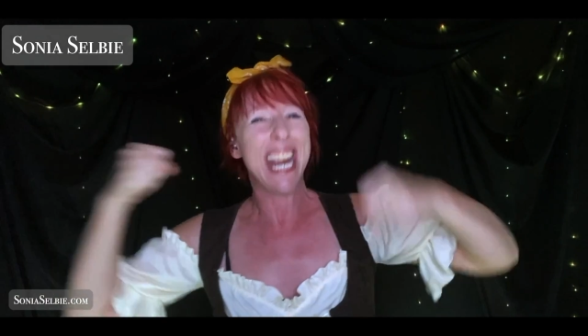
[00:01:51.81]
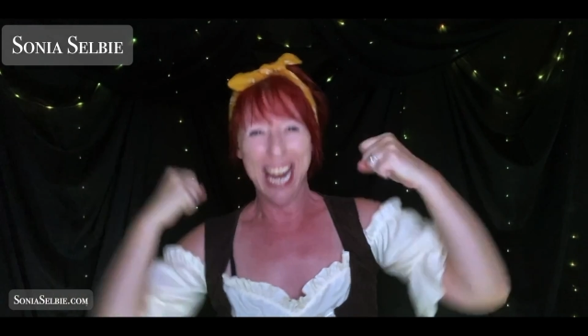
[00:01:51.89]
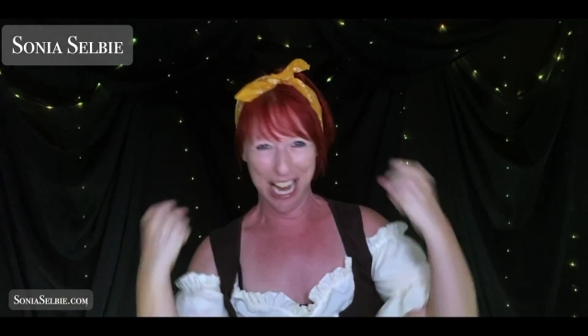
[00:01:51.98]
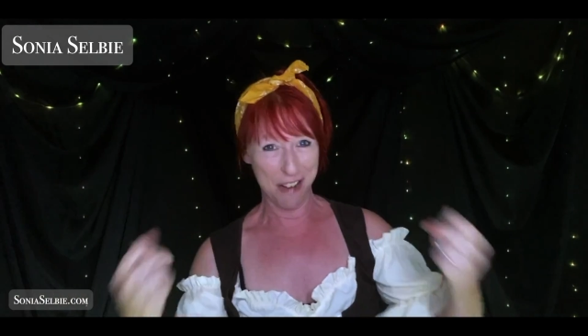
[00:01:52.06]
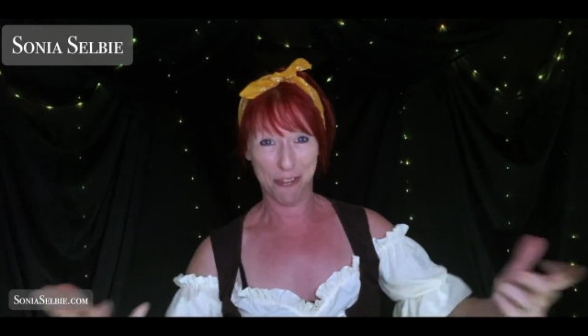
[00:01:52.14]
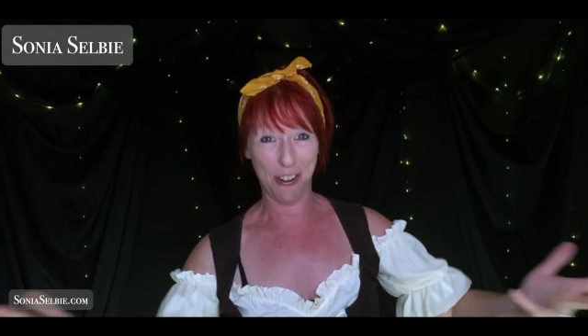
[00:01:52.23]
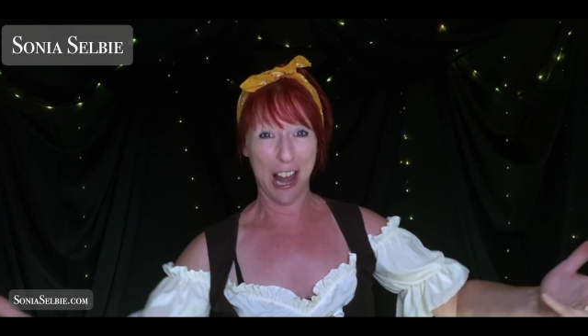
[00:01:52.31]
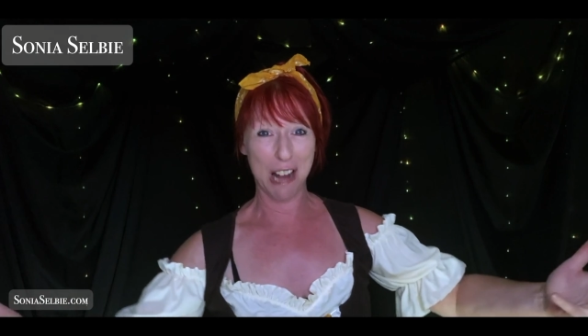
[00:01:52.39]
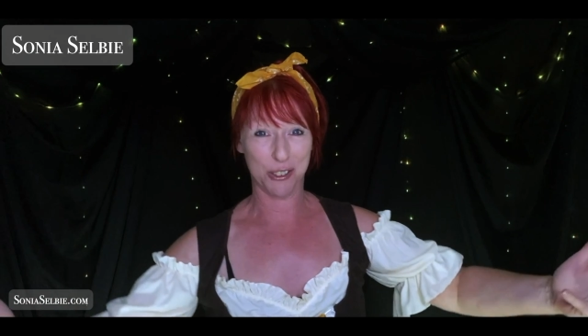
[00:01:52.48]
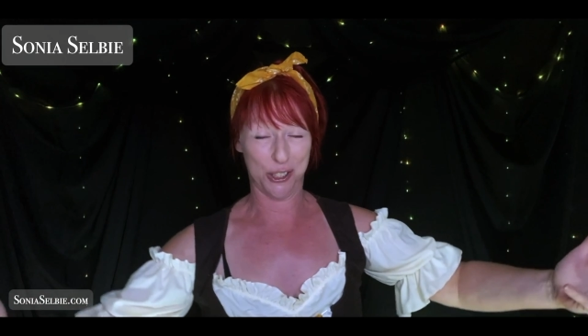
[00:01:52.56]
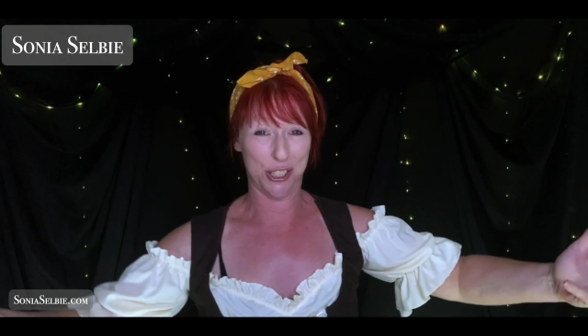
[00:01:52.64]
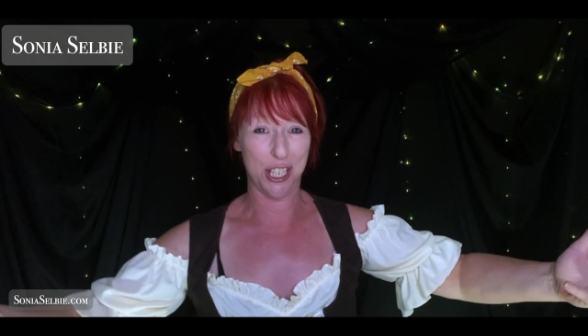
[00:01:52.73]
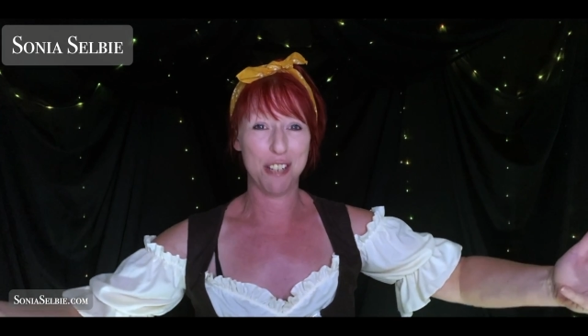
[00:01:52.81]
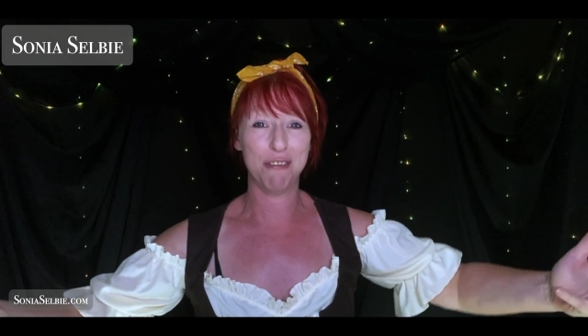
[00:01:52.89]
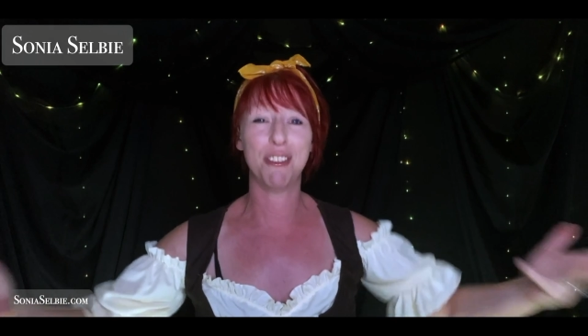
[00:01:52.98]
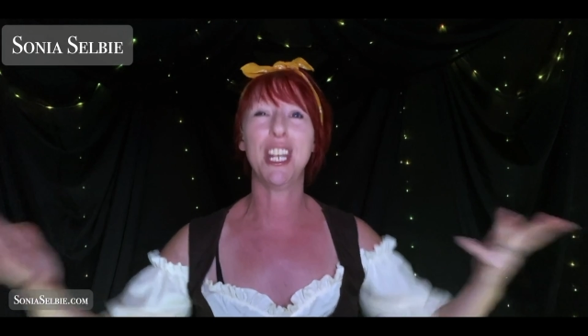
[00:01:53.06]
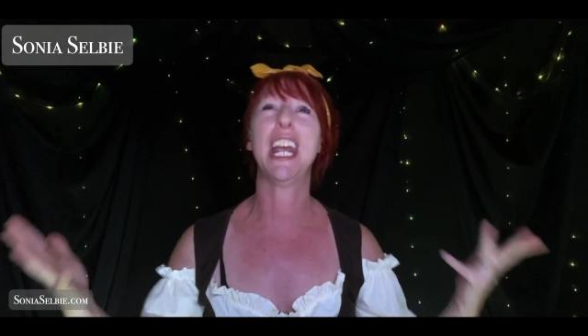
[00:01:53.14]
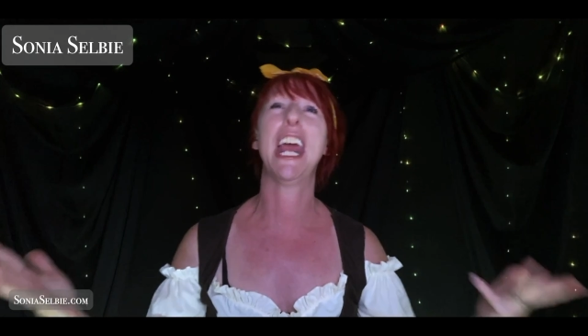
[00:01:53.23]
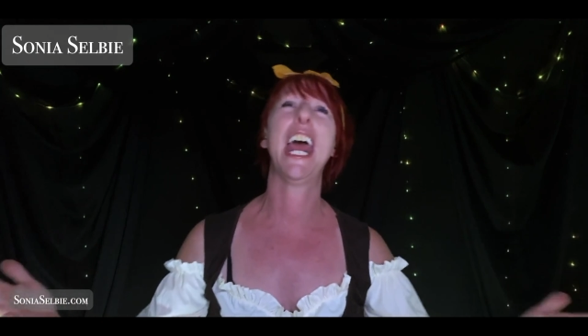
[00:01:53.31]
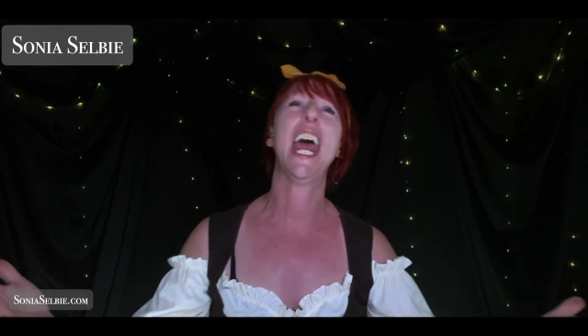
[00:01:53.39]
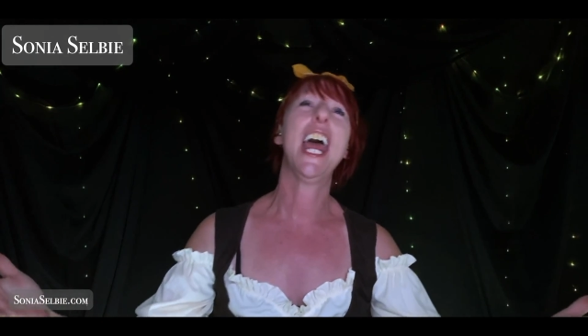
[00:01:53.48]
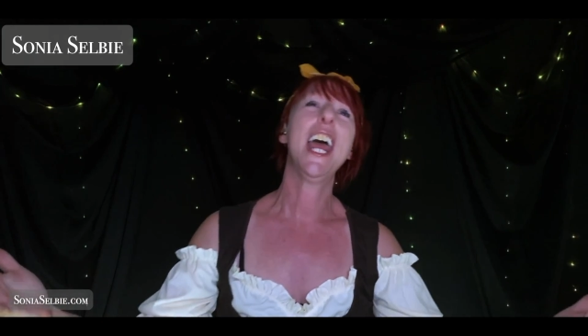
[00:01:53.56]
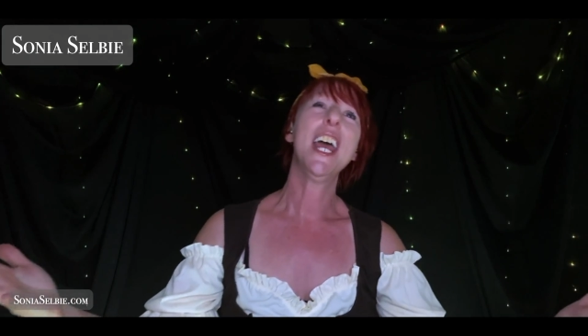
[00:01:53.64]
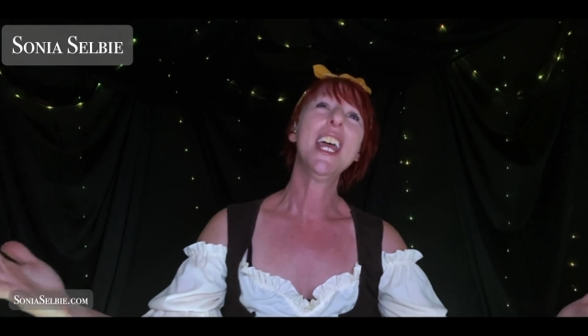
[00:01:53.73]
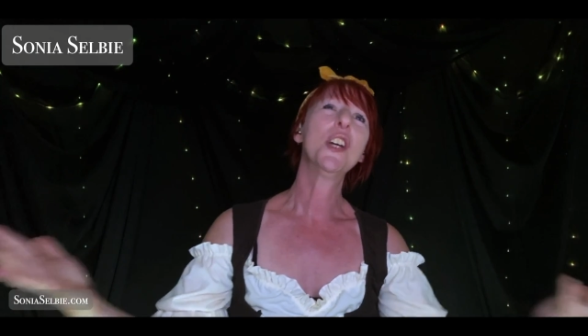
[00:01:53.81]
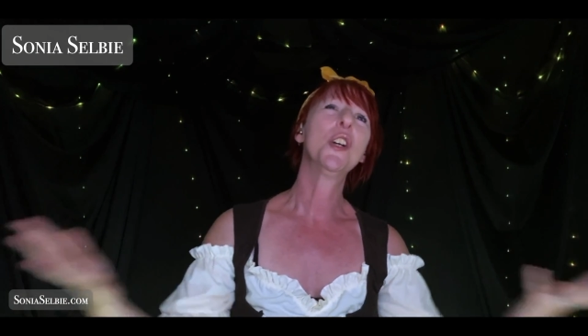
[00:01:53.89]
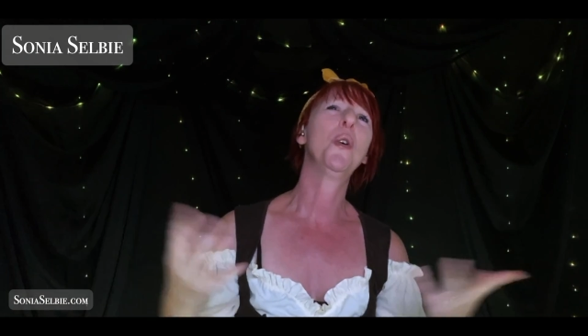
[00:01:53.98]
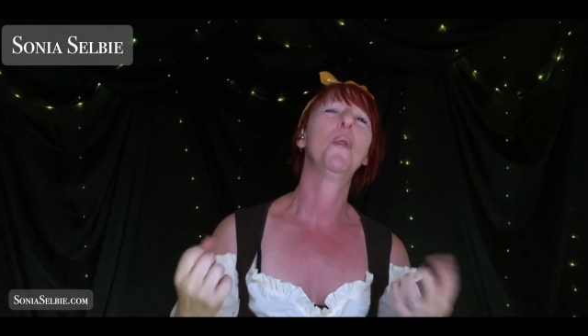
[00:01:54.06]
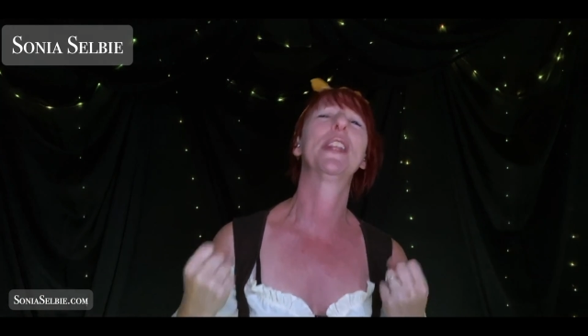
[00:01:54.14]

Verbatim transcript: He floats in the air